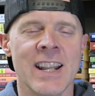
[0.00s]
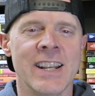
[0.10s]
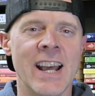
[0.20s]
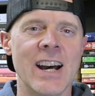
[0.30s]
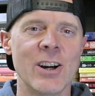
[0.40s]

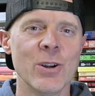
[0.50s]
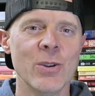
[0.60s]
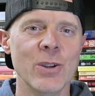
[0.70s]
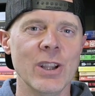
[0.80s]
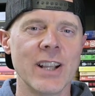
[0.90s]
Now,
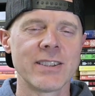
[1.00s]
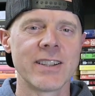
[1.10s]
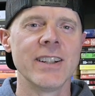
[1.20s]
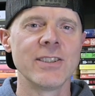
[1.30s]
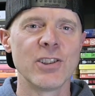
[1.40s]
let's
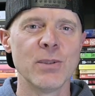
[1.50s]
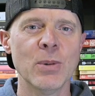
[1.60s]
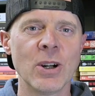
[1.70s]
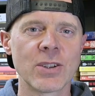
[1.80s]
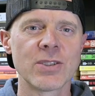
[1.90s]
get into the
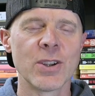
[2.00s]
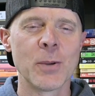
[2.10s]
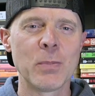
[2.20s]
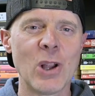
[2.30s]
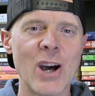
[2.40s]
book. So,
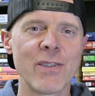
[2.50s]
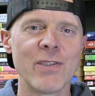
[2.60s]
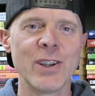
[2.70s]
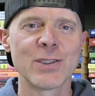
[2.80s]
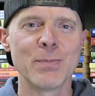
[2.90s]
the plot
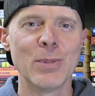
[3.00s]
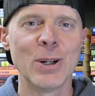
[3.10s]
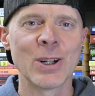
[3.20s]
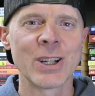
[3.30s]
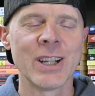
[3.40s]
of this
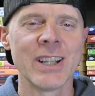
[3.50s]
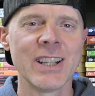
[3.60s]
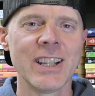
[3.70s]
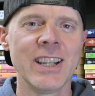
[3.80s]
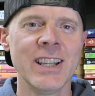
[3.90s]
book
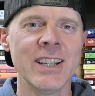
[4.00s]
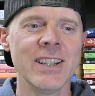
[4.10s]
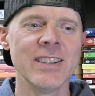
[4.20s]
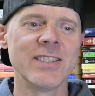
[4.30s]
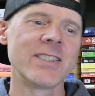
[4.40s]

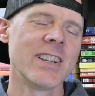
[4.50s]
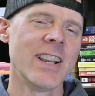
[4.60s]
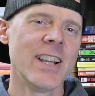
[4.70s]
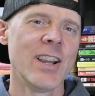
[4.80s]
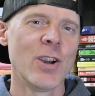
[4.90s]
is
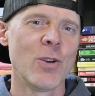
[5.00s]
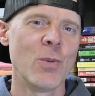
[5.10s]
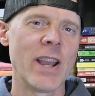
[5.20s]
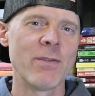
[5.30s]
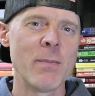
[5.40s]

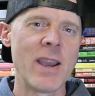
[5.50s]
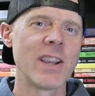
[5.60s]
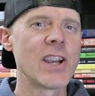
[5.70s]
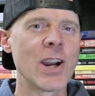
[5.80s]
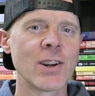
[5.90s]
we have a
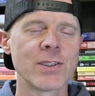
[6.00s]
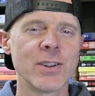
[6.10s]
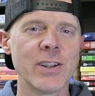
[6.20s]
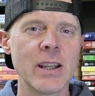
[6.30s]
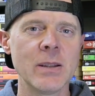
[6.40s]
main
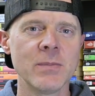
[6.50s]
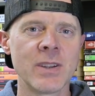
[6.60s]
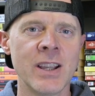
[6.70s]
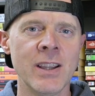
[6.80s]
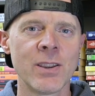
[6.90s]
character named
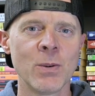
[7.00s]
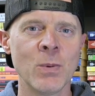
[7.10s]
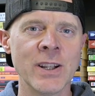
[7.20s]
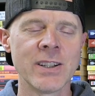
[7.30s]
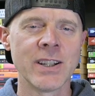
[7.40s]
Keith
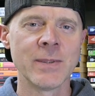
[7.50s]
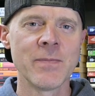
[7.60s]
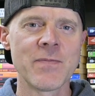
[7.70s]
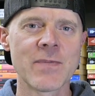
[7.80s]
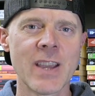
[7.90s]

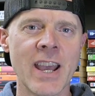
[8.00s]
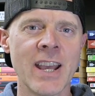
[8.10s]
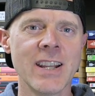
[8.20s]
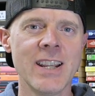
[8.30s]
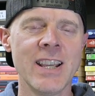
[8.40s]
Winton,
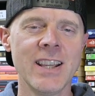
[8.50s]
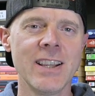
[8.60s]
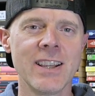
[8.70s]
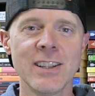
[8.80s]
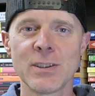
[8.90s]
and
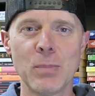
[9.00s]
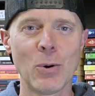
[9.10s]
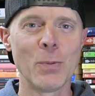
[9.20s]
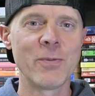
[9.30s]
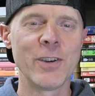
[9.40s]
he is a
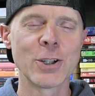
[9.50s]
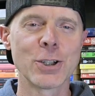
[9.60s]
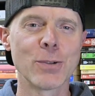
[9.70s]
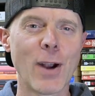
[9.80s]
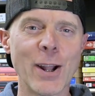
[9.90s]
pulp
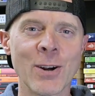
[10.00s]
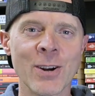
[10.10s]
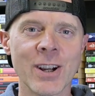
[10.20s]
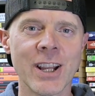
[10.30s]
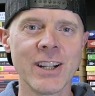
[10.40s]
fiction
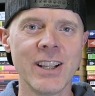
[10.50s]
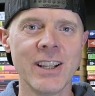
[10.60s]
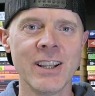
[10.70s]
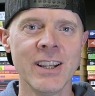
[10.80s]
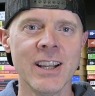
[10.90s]
writer, and
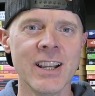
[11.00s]
he